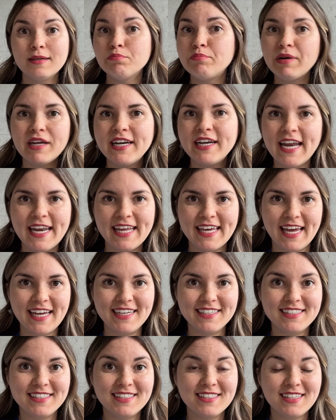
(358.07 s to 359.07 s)
But in any
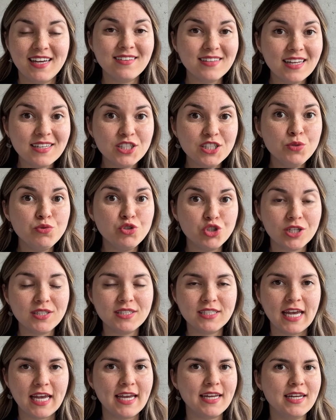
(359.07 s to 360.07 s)
case, unless you
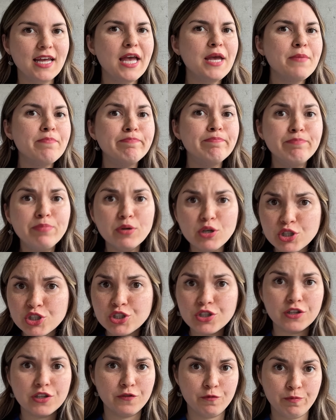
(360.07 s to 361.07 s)
just ate a
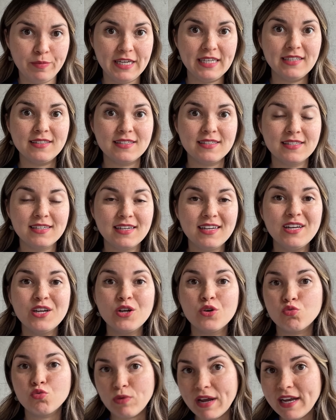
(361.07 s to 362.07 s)
bushel of beets,
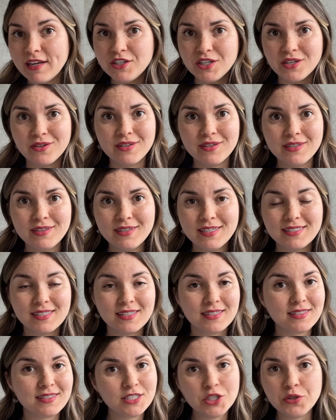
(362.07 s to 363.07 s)
red urine is
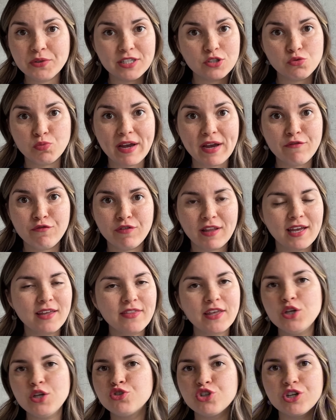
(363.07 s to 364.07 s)
a serious red flag
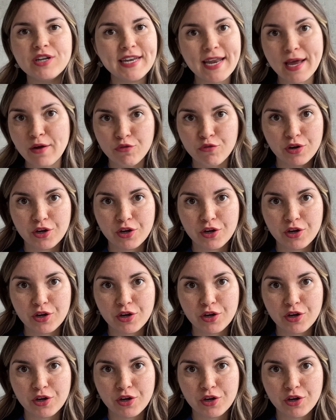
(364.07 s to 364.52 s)
that you should never